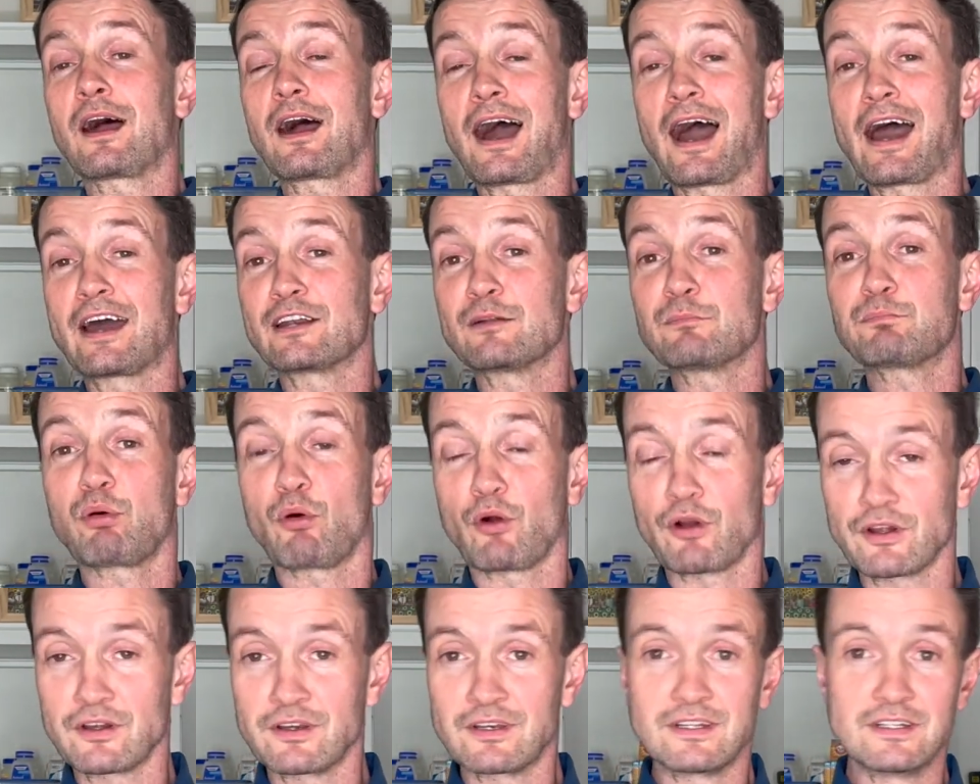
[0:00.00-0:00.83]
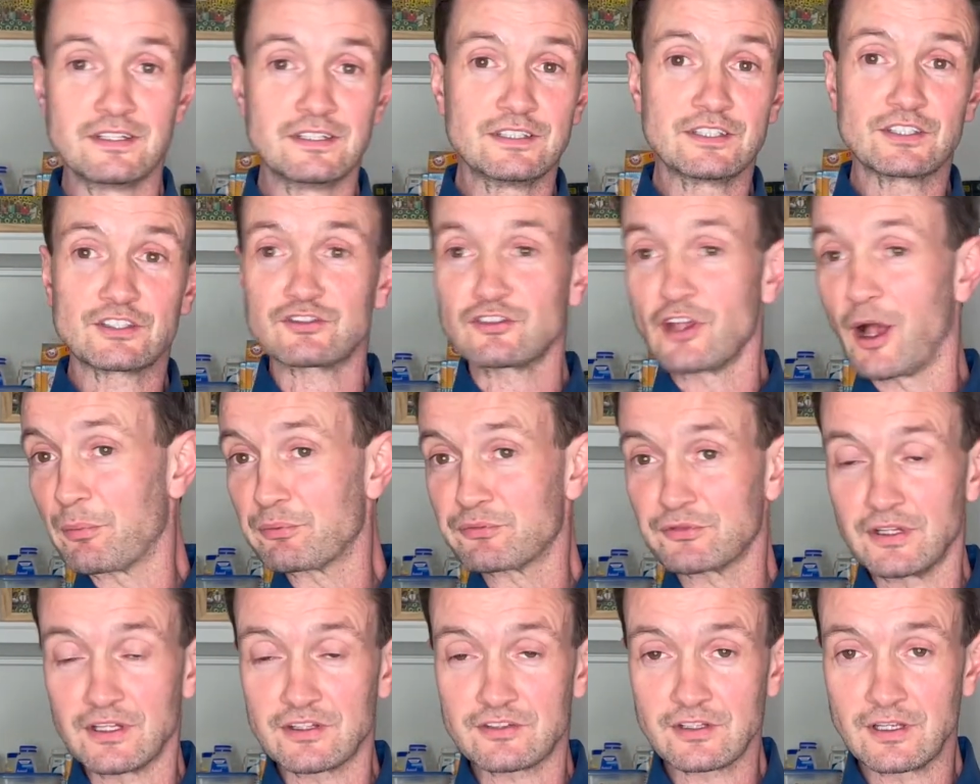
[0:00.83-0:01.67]
unimportant
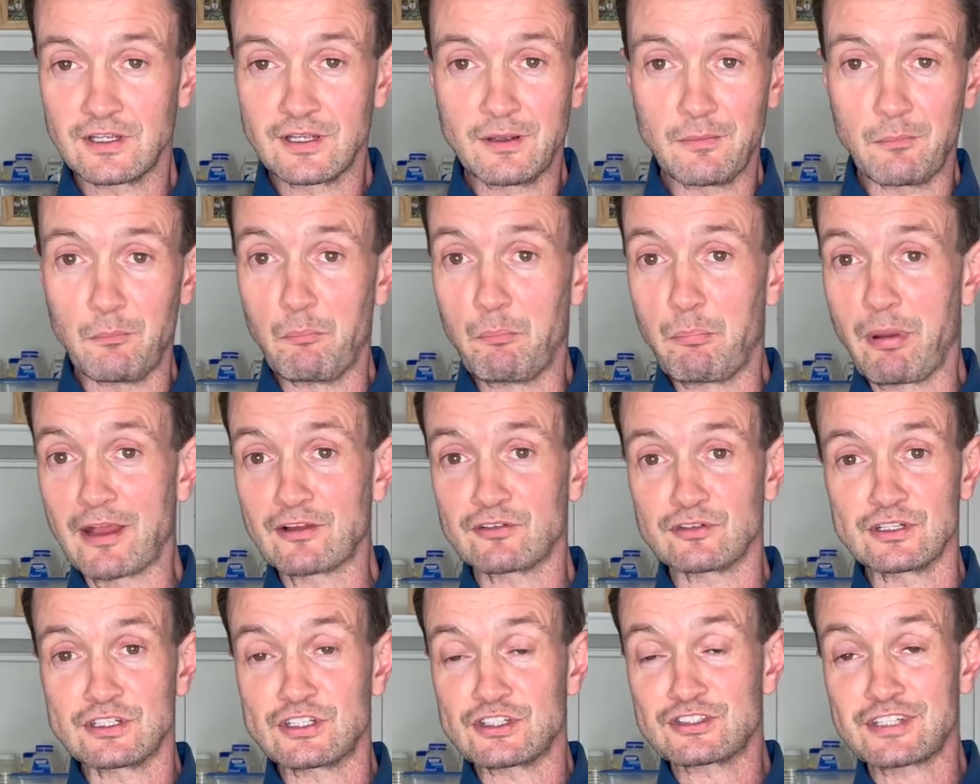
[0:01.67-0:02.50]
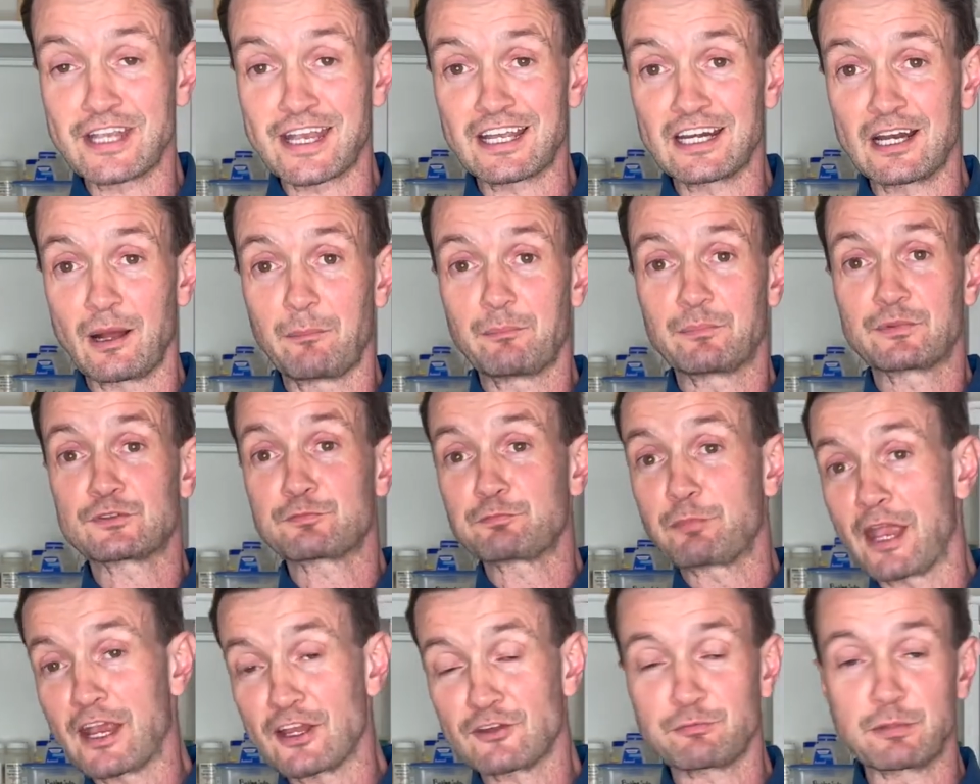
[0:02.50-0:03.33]
substance, basically just taking up
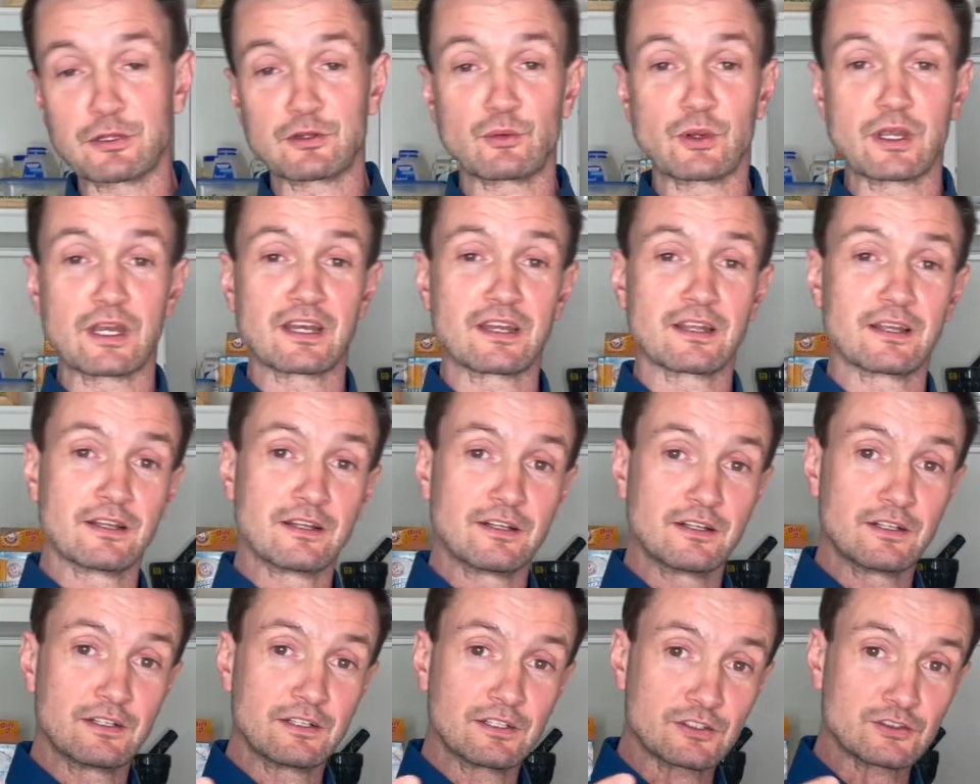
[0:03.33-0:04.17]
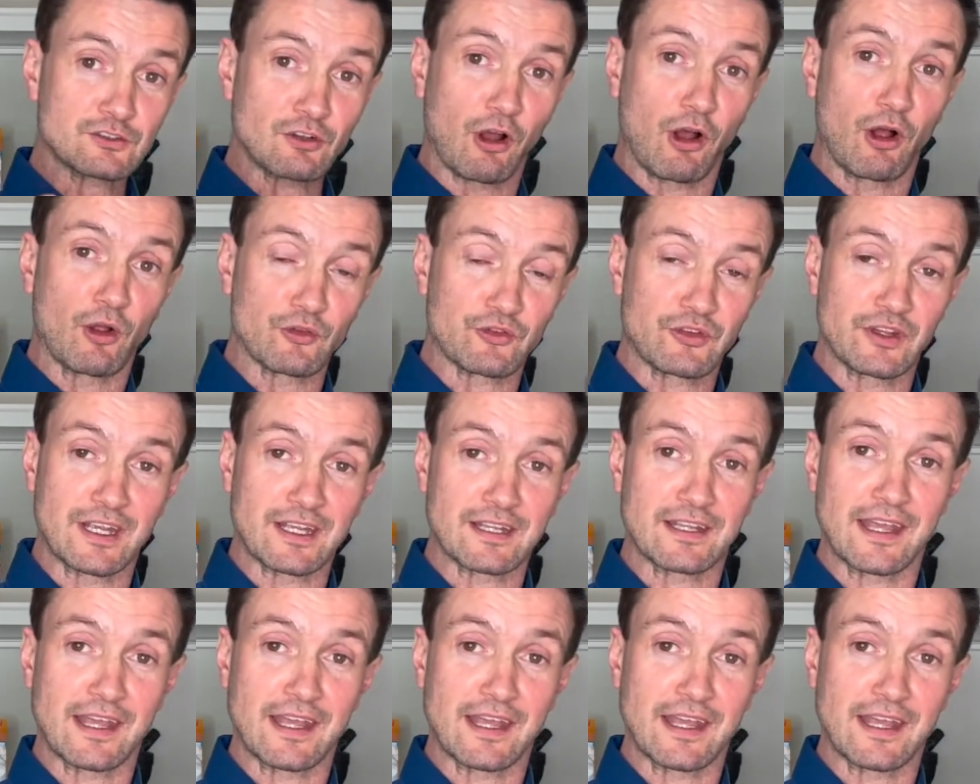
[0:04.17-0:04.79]
space between solids and